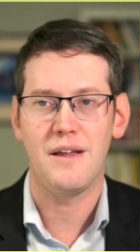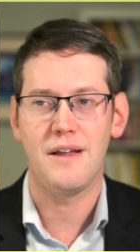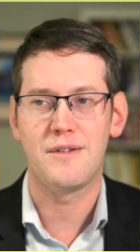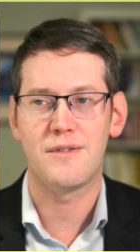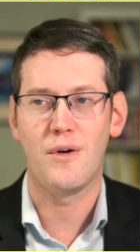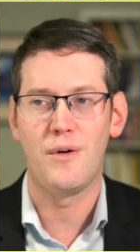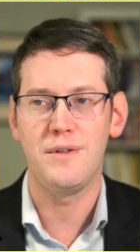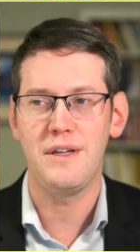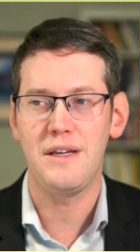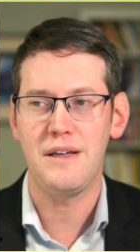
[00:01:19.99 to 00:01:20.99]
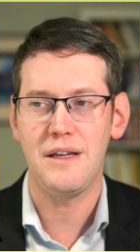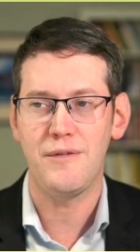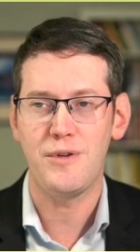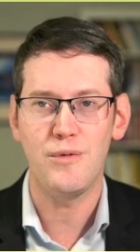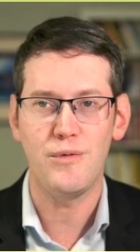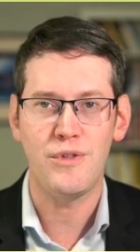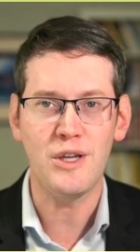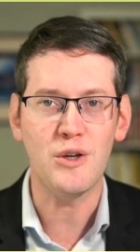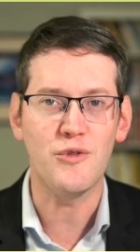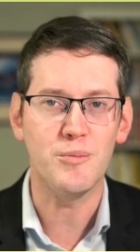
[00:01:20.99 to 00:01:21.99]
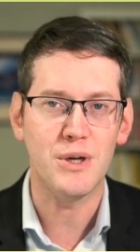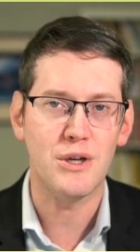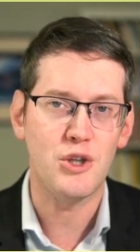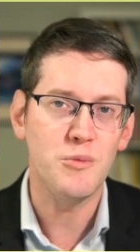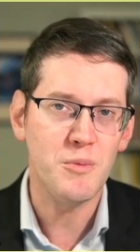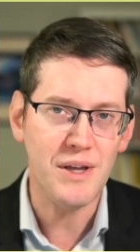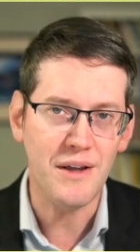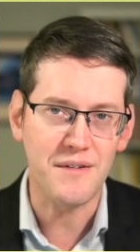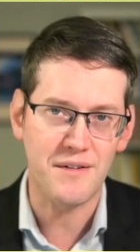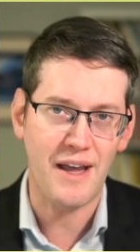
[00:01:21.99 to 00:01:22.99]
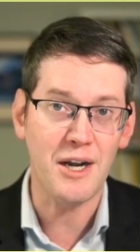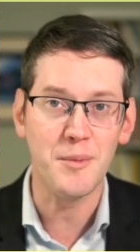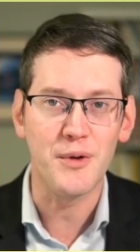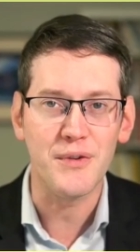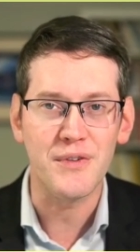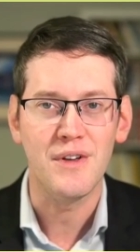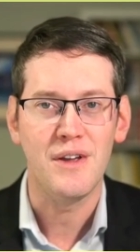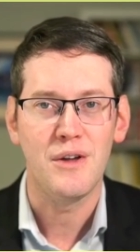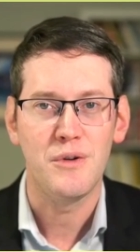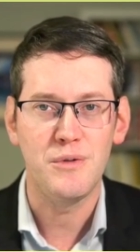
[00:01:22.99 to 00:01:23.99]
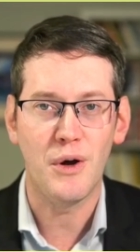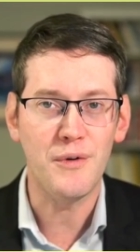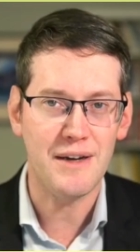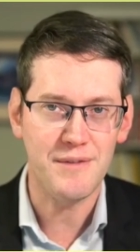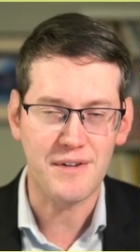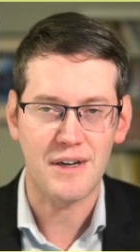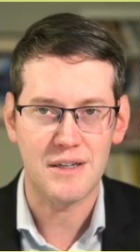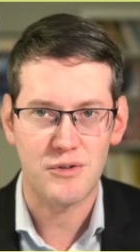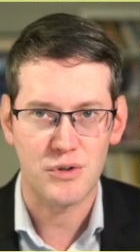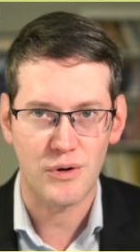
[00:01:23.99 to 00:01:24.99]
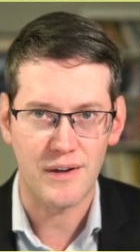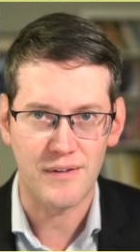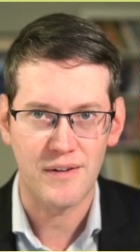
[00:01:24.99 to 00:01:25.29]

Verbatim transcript: It's only if you think of human beings as animals who don't have this kind of choice,